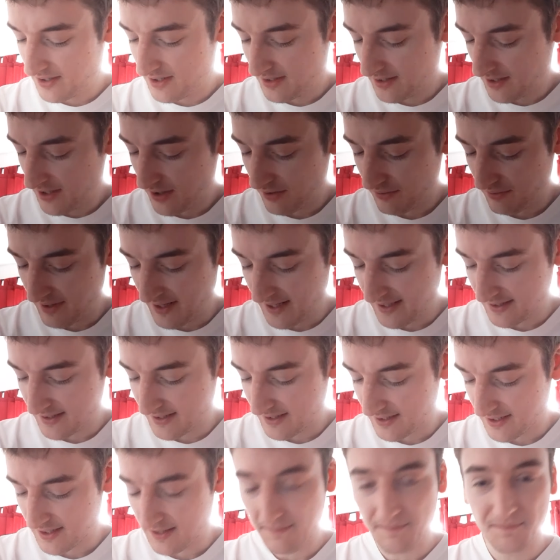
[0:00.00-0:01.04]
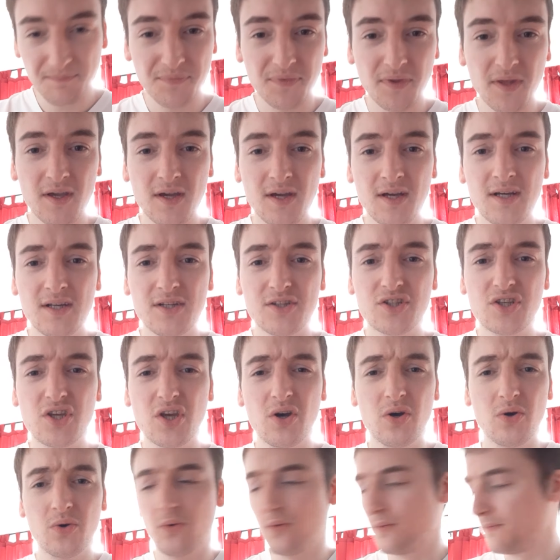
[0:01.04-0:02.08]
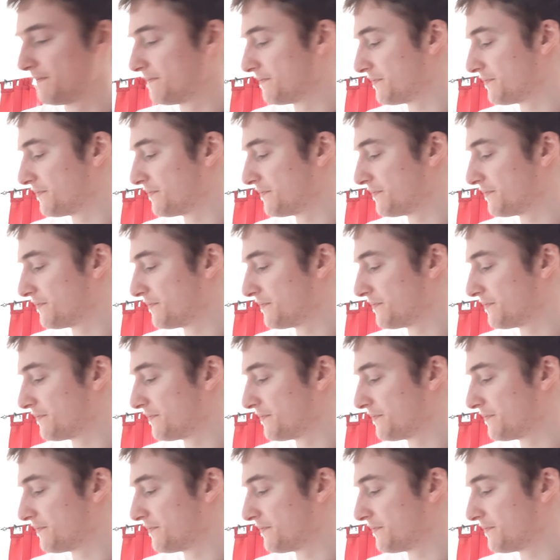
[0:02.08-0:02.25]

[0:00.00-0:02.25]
Horrendous. So,